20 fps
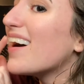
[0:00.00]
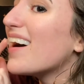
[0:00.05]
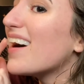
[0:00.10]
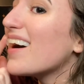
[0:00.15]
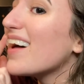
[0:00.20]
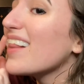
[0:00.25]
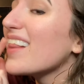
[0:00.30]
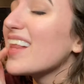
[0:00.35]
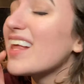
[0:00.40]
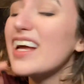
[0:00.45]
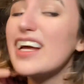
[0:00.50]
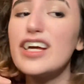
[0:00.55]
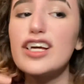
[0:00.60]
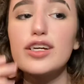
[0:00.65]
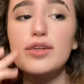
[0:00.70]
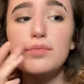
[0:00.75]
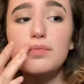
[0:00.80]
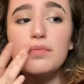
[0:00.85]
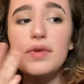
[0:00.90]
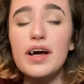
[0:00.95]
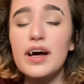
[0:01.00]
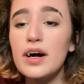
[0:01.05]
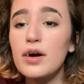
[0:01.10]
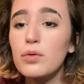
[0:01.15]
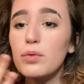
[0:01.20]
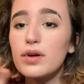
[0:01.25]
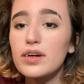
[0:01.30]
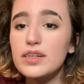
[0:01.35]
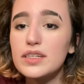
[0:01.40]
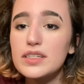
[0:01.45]
like
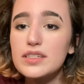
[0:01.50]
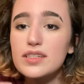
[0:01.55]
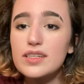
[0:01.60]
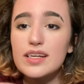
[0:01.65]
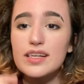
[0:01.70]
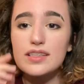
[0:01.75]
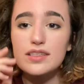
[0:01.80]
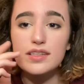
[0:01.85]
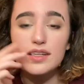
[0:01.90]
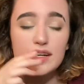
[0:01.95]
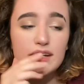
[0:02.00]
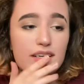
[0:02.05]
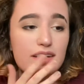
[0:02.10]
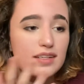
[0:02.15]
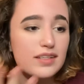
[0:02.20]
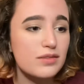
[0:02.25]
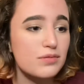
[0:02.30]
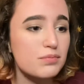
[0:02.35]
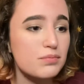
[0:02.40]
outwards, it's like